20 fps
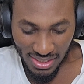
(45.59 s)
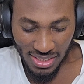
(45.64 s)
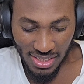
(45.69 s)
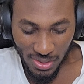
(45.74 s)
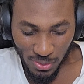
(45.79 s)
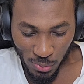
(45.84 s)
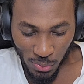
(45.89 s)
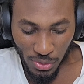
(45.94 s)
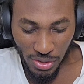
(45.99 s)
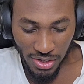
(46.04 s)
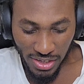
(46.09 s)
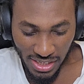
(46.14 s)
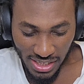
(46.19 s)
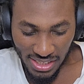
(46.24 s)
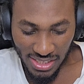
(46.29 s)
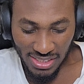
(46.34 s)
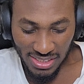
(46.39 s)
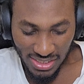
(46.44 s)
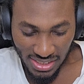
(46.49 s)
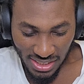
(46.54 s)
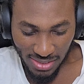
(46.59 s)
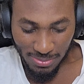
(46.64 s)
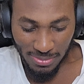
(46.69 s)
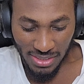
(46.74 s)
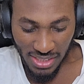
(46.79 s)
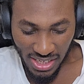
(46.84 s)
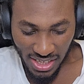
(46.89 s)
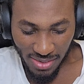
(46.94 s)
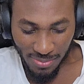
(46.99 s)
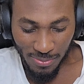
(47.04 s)
And weird at the same
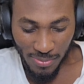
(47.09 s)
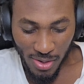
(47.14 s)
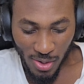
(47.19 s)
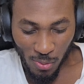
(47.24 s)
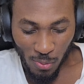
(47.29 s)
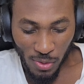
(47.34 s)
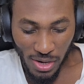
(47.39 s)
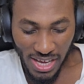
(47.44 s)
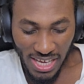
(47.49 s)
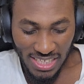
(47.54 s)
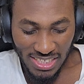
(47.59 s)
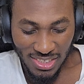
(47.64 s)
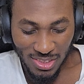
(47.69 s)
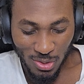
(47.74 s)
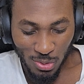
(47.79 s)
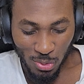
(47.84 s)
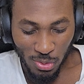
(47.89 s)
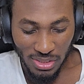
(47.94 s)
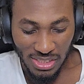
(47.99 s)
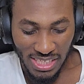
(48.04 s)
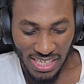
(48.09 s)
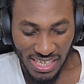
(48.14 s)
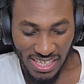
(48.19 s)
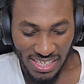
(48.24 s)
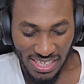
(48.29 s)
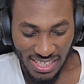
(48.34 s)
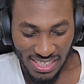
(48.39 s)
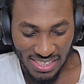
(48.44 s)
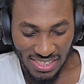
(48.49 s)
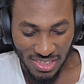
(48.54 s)
time, bro. Why is dude
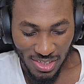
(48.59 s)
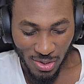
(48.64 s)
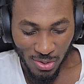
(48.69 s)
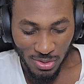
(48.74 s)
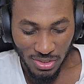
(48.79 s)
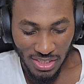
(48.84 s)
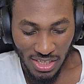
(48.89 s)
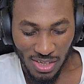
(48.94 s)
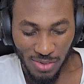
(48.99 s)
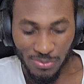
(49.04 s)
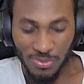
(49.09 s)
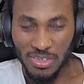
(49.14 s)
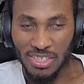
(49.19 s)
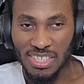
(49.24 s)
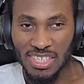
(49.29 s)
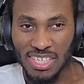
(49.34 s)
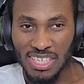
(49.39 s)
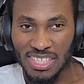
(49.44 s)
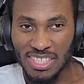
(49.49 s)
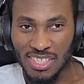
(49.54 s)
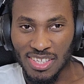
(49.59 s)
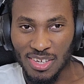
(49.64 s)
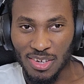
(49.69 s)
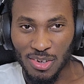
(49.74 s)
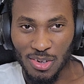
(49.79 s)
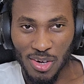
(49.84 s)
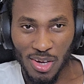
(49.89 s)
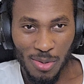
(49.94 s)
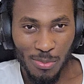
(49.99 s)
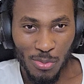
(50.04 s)
taking his clothes off in the, in the
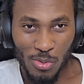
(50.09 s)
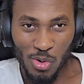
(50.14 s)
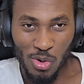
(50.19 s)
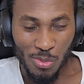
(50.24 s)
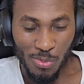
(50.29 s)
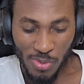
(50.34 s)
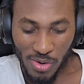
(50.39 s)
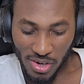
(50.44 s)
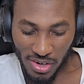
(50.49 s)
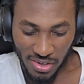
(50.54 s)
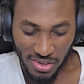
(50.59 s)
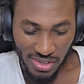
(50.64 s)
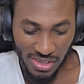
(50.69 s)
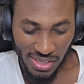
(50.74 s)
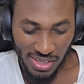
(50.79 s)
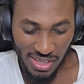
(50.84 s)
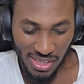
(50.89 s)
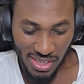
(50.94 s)
club room or...